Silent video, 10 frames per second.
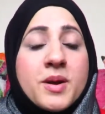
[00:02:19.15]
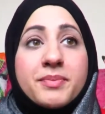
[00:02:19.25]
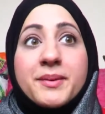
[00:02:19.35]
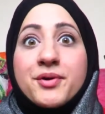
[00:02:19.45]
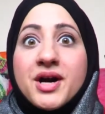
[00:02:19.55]
When
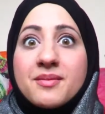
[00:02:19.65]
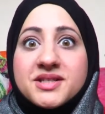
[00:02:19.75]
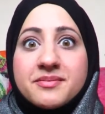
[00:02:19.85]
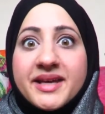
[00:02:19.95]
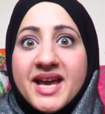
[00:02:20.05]
people come
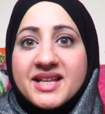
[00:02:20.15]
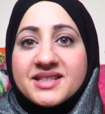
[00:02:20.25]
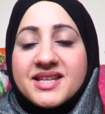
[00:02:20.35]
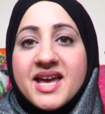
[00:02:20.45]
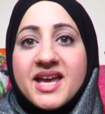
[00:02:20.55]
to me
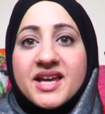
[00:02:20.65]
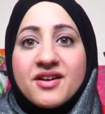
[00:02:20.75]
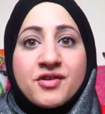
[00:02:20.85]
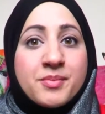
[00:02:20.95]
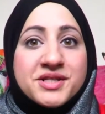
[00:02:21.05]
and
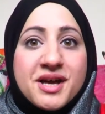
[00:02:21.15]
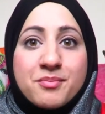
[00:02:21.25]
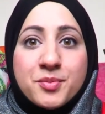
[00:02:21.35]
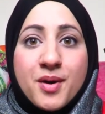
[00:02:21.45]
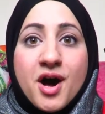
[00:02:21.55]
say
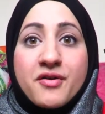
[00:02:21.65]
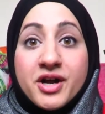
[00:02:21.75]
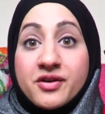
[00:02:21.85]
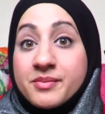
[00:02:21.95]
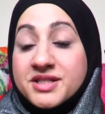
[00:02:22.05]
Ramadan
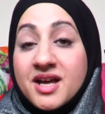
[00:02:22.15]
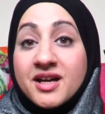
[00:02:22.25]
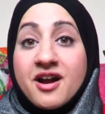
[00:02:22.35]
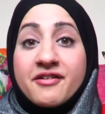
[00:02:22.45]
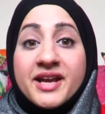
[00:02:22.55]
Mubarak,
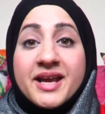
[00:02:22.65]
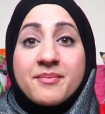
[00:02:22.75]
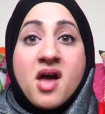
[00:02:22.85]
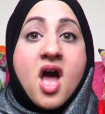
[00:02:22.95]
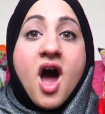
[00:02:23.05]
Ramadan
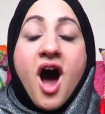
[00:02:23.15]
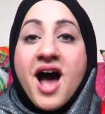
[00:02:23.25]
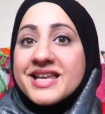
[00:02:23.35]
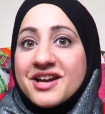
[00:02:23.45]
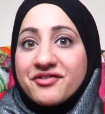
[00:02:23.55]
Kareem,
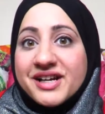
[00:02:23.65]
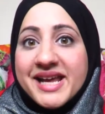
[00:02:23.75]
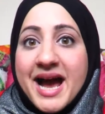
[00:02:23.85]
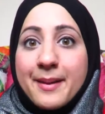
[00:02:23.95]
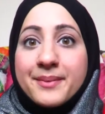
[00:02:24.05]
I get
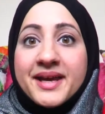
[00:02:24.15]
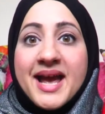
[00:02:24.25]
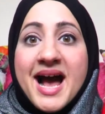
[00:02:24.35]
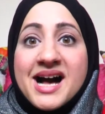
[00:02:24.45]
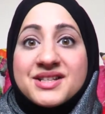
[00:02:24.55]
really
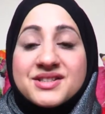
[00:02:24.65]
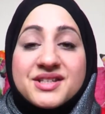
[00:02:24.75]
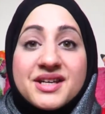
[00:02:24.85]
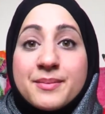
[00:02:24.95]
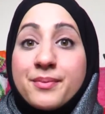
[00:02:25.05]
happy
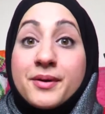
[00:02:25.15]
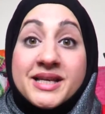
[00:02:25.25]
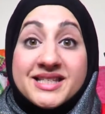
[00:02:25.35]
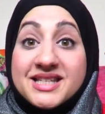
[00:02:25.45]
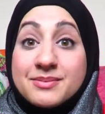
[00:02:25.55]
and it
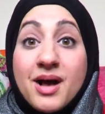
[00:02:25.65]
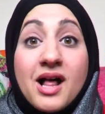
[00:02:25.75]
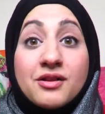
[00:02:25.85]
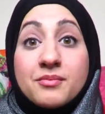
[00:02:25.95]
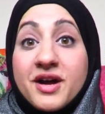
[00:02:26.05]
brings a
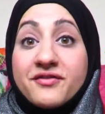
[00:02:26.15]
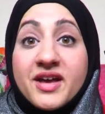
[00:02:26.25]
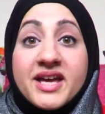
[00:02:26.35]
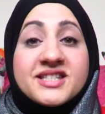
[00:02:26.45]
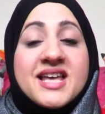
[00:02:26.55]
smile on my
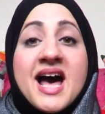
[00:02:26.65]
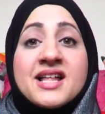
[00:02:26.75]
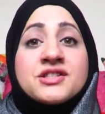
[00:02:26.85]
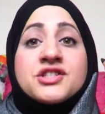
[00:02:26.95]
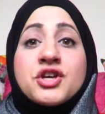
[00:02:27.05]
face.
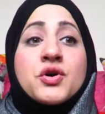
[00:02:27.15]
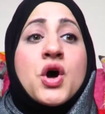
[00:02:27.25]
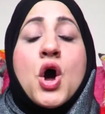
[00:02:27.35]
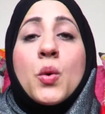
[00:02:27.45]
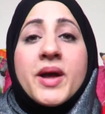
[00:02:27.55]
And so
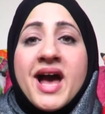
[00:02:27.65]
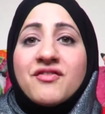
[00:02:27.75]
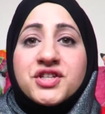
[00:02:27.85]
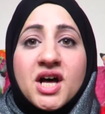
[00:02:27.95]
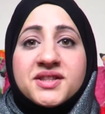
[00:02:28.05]
we
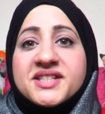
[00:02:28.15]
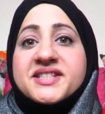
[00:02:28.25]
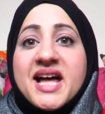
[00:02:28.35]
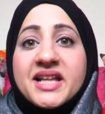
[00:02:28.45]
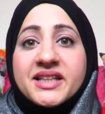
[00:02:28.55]
have to
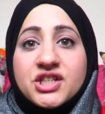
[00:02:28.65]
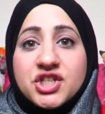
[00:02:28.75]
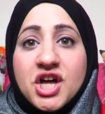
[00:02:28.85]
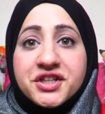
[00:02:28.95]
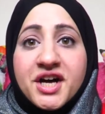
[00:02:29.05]
understand
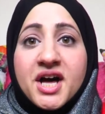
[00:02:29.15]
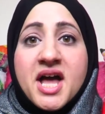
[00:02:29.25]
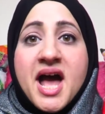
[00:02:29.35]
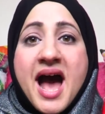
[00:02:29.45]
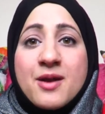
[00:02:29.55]
each other,
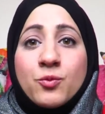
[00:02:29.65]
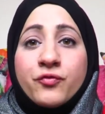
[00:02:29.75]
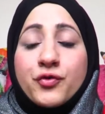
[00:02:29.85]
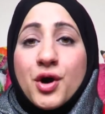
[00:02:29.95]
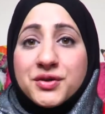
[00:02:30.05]
and
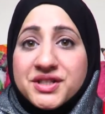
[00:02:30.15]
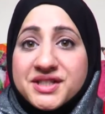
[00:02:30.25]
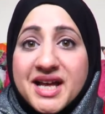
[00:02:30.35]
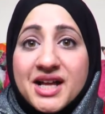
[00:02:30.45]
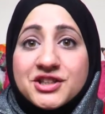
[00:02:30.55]
through
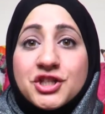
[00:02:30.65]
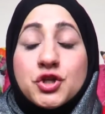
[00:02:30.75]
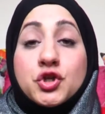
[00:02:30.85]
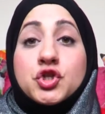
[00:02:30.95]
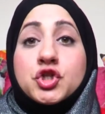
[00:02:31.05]
understanding
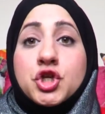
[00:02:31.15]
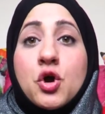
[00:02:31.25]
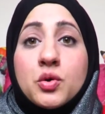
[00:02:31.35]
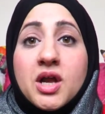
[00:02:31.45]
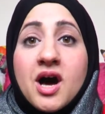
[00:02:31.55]
you can
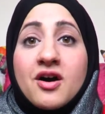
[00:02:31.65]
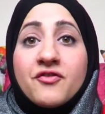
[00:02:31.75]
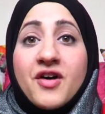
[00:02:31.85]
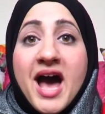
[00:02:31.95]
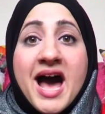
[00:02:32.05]
show
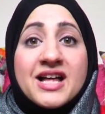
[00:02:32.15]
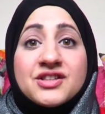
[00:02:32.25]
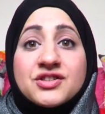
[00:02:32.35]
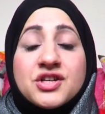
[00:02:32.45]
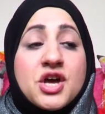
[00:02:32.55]
love
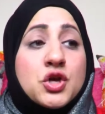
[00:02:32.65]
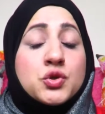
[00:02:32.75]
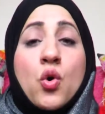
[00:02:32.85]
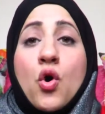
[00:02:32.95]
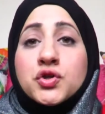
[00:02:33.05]
and
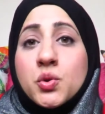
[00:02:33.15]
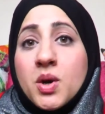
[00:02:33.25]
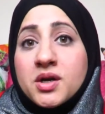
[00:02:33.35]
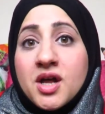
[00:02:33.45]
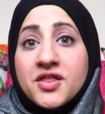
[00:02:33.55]
talk to
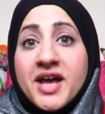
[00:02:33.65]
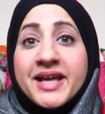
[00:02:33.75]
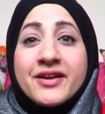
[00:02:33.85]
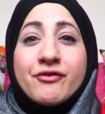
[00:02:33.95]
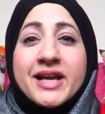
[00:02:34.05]
one another
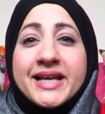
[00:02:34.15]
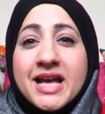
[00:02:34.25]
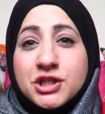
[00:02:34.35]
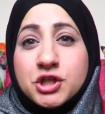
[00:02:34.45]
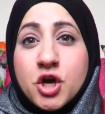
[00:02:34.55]
and really
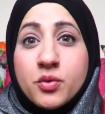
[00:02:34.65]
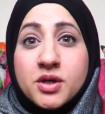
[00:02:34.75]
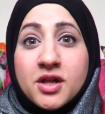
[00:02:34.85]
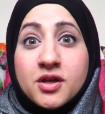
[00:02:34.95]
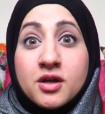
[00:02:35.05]
get to know
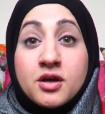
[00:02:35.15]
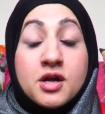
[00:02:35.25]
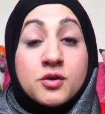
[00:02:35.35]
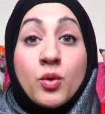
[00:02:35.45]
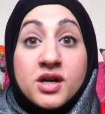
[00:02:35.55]

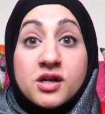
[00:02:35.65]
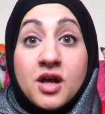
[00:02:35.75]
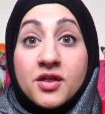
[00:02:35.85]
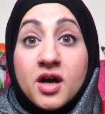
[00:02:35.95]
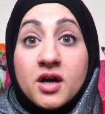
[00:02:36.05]
one
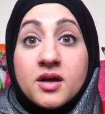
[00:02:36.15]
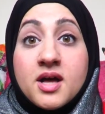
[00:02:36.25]
another.